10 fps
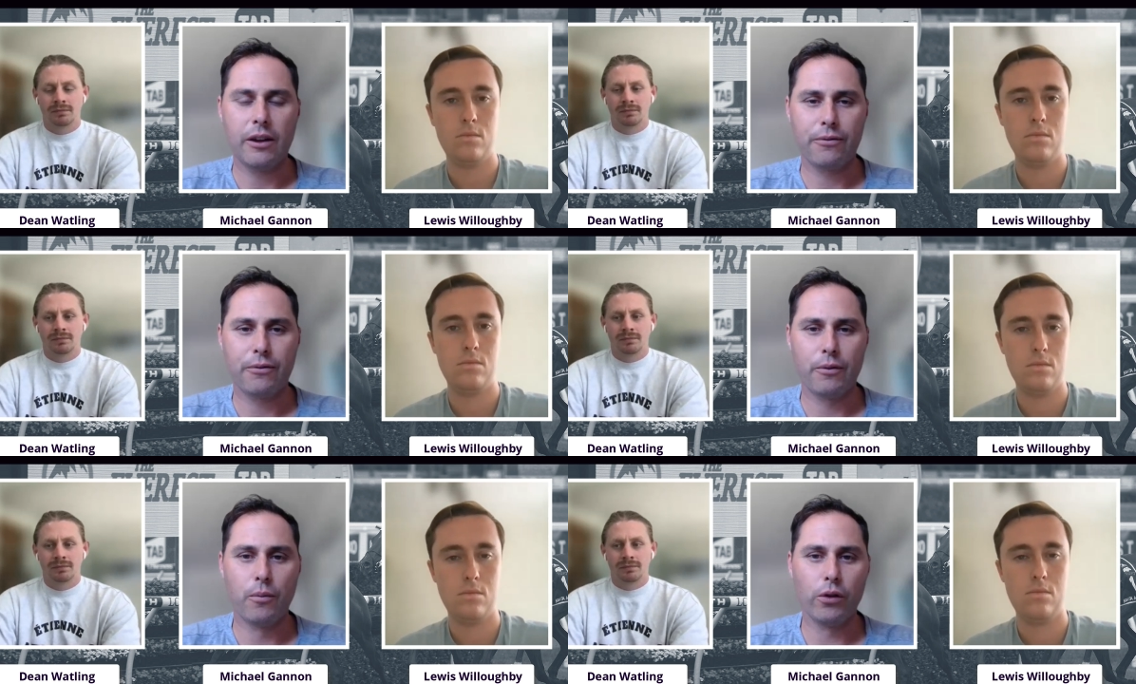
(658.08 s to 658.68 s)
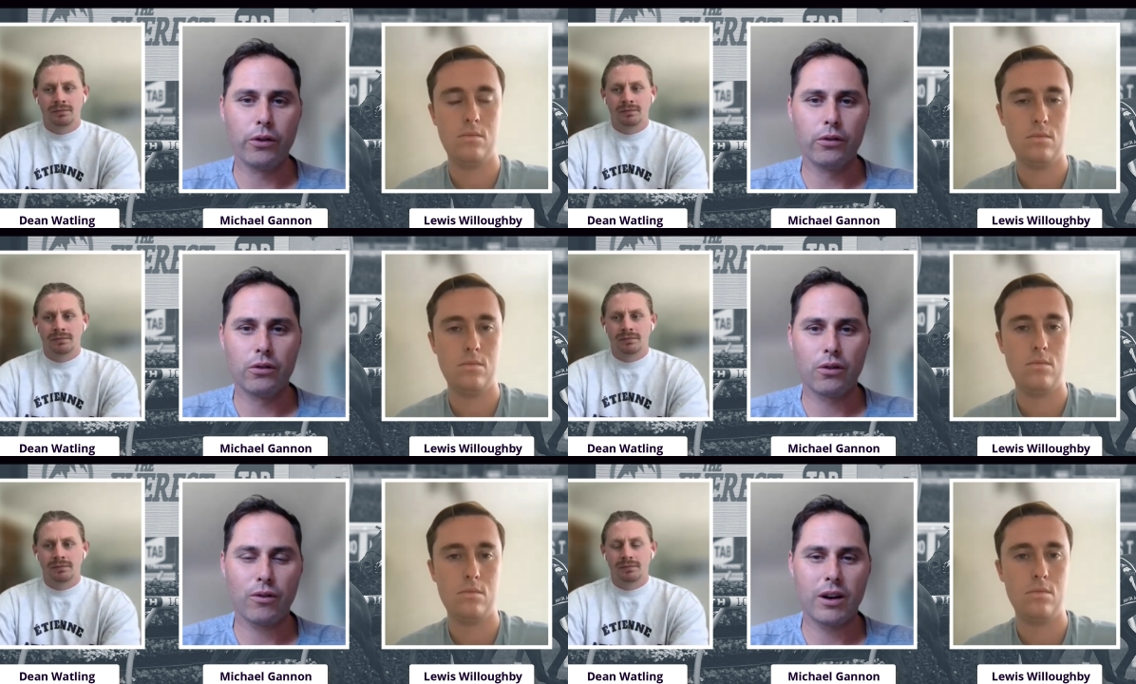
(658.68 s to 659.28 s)
Speaker 1: if more than
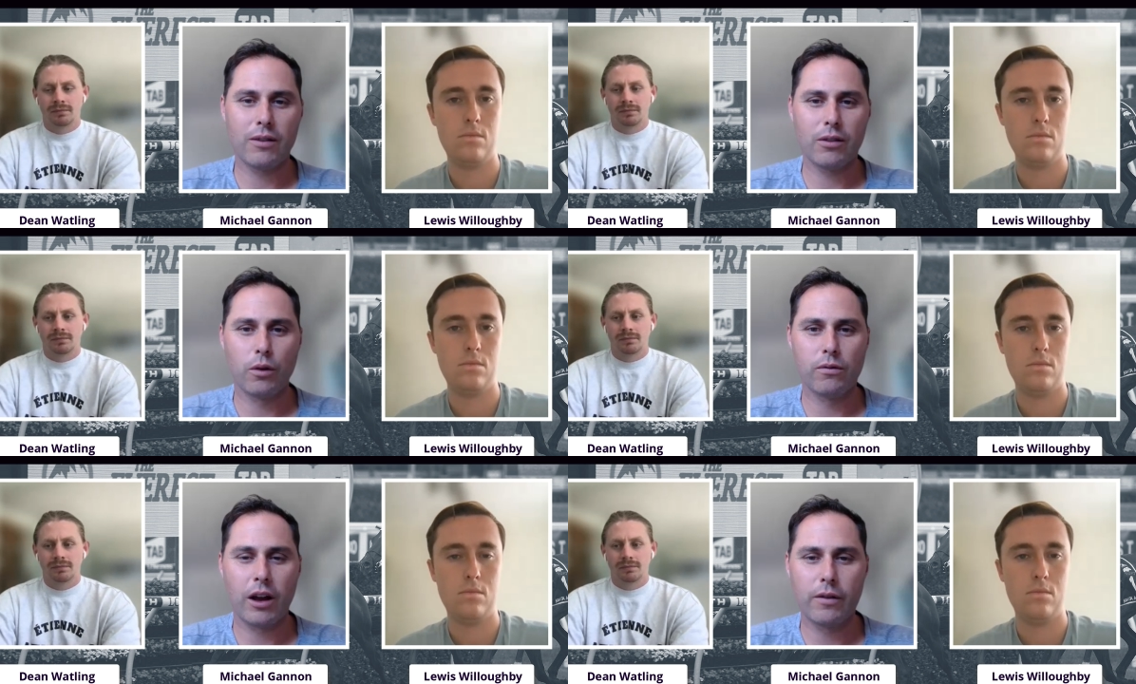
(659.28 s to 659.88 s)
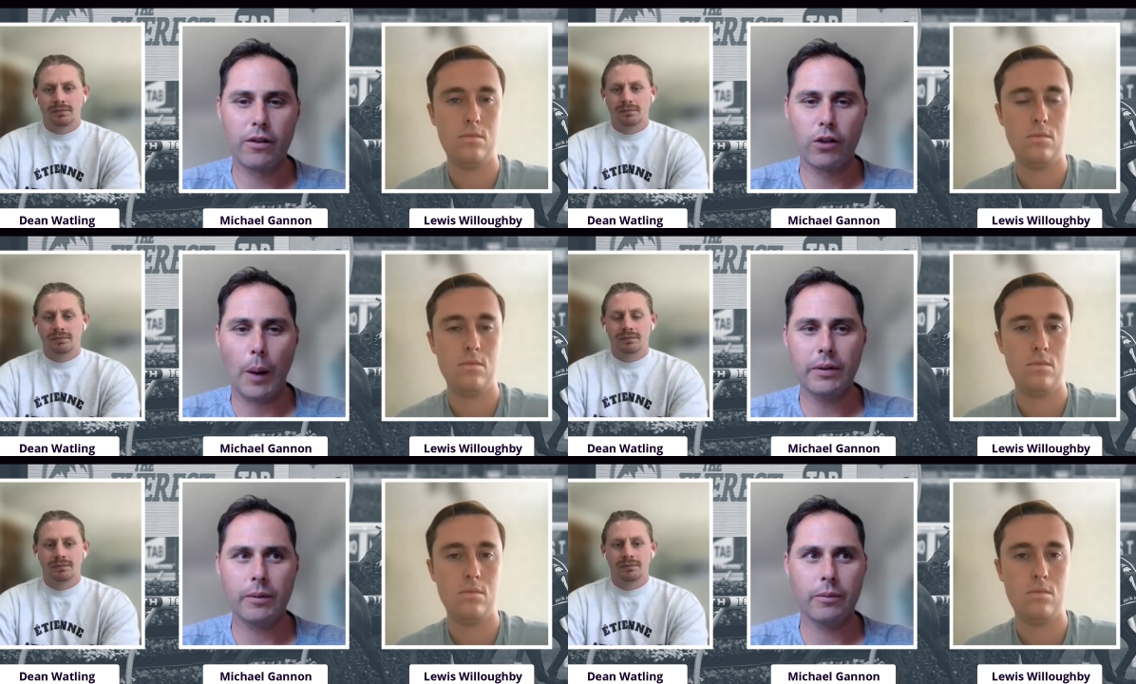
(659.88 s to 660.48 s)
three of them will run over the
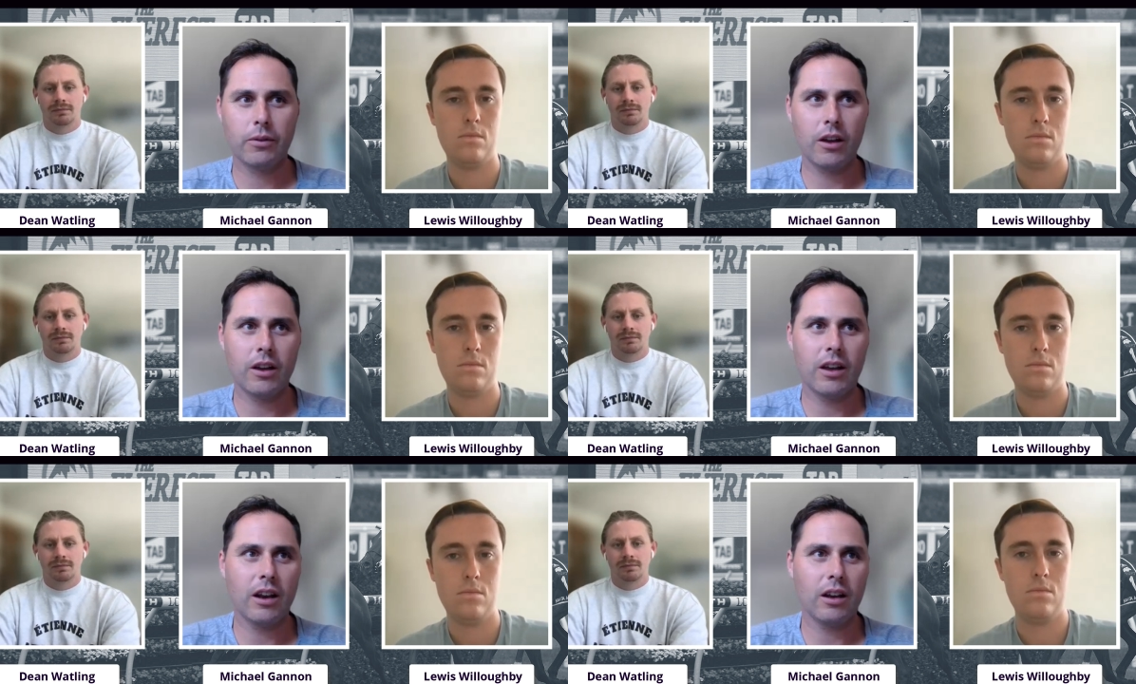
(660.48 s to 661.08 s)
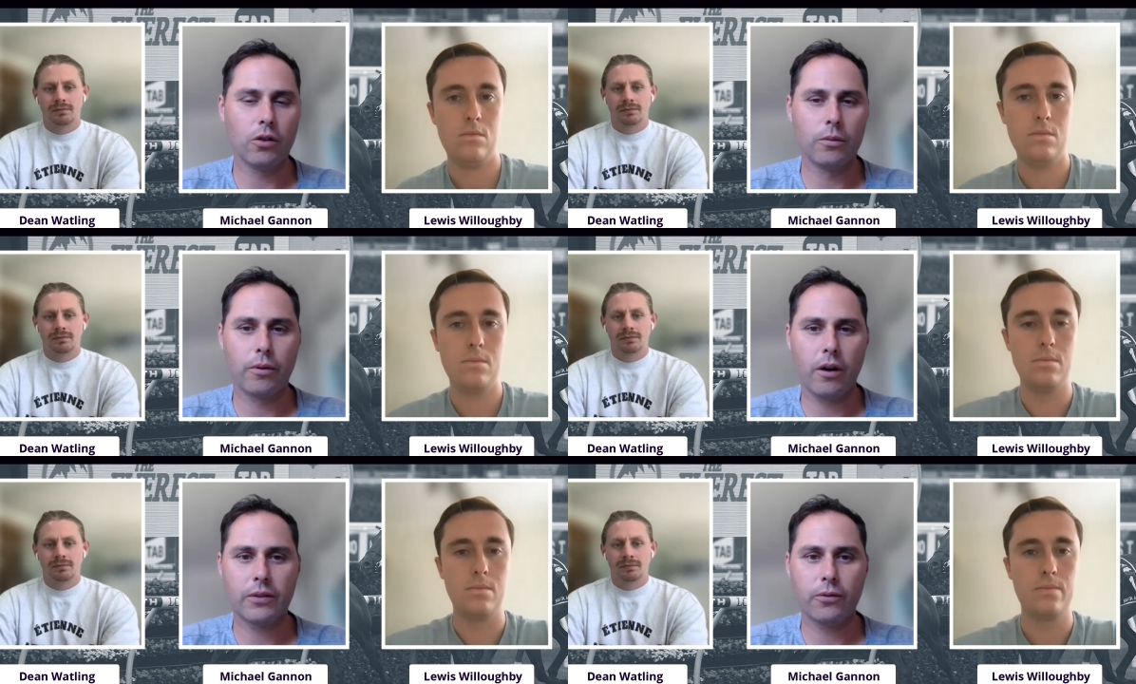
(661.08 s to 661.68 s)
top of him. So you're getting a good
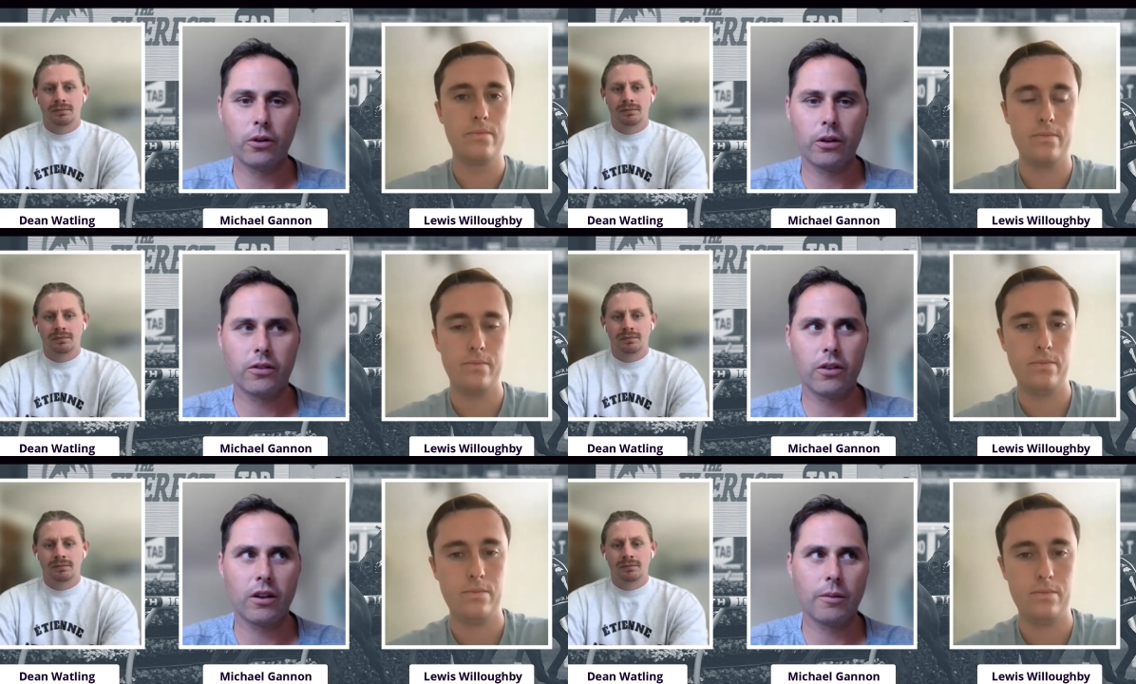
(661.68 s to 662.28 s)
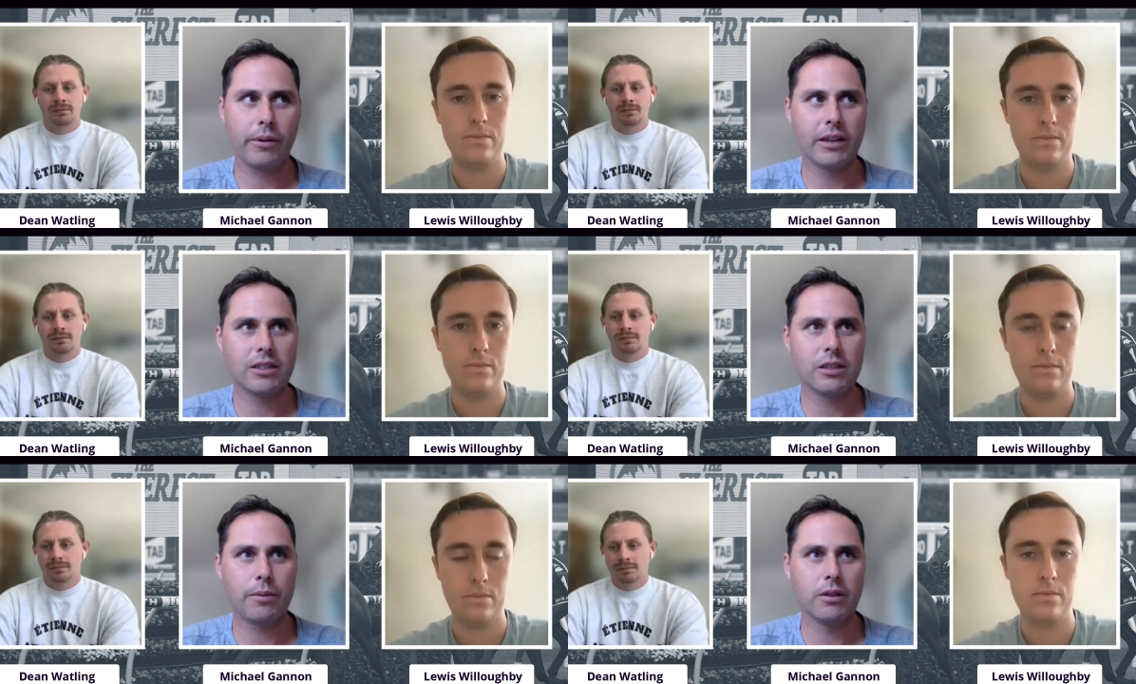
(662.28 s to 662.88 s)
price for all of 30 the place
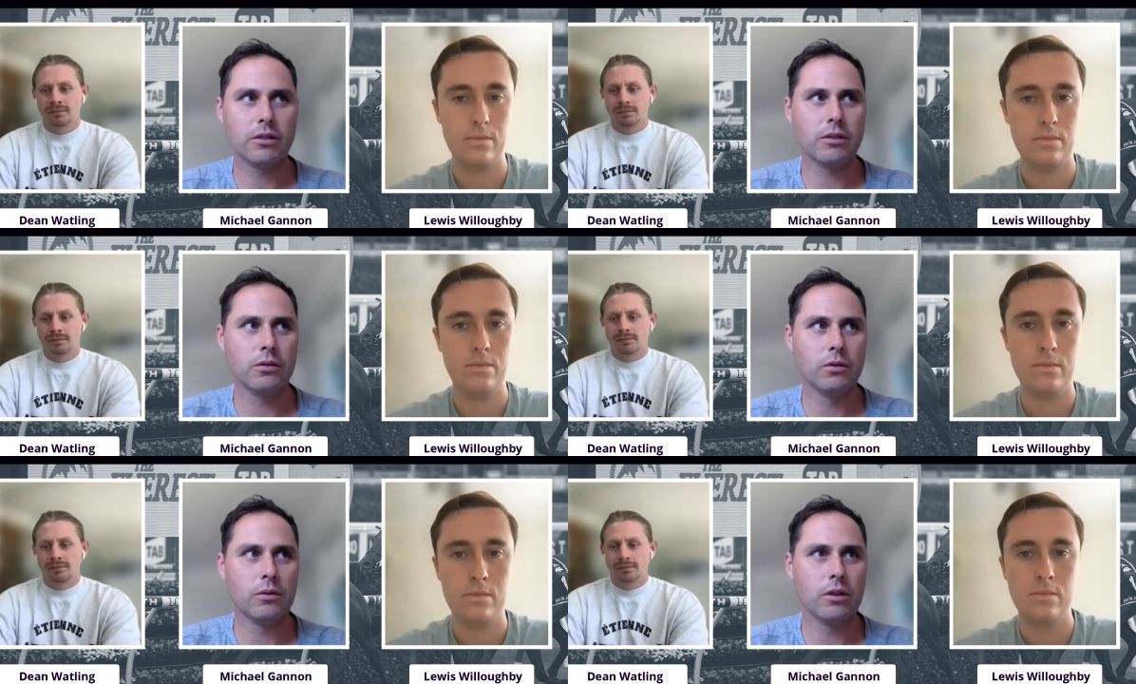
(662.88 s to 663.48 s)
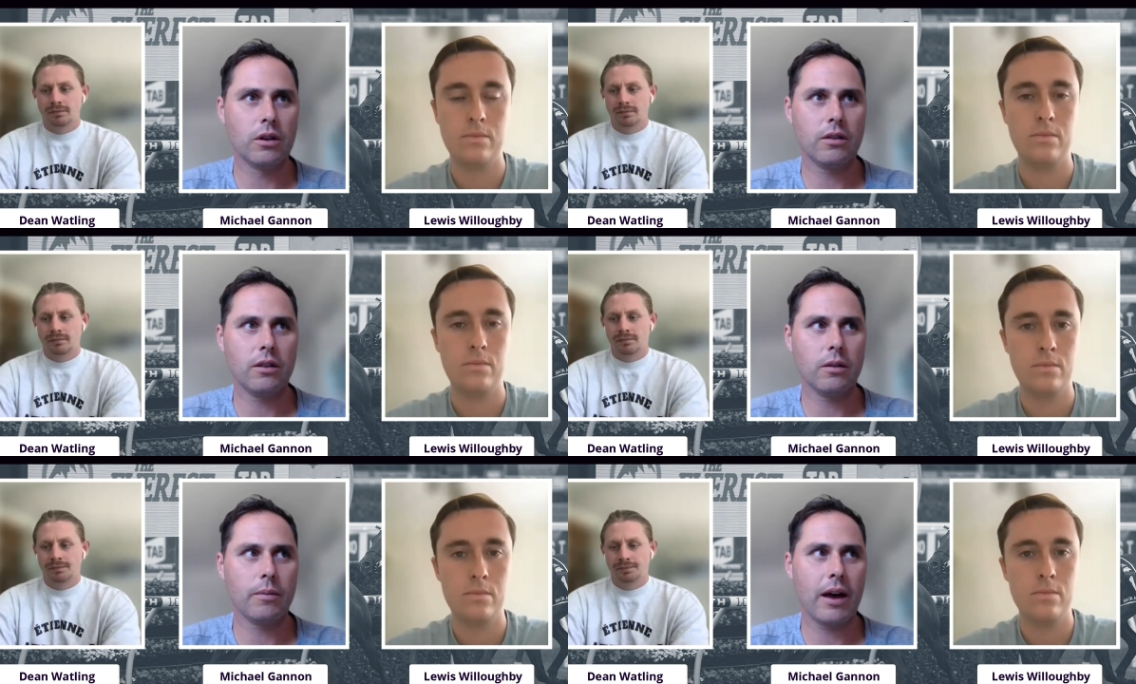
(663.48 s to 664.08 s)
as opposed to, you know,
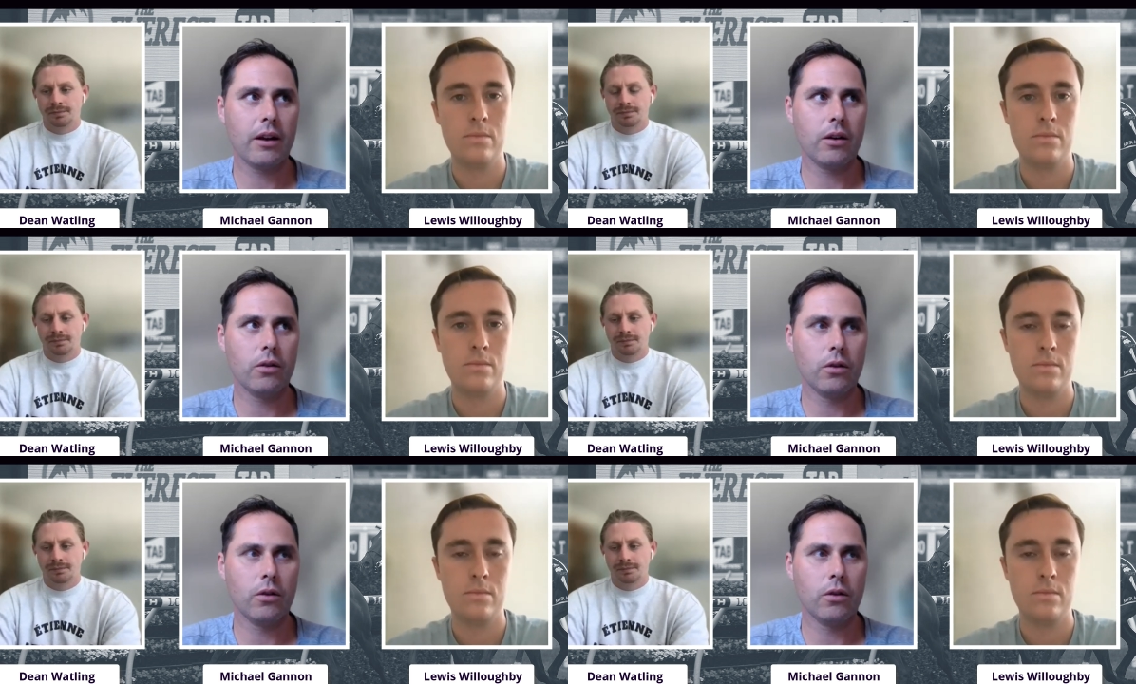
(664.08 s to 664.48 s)
think about it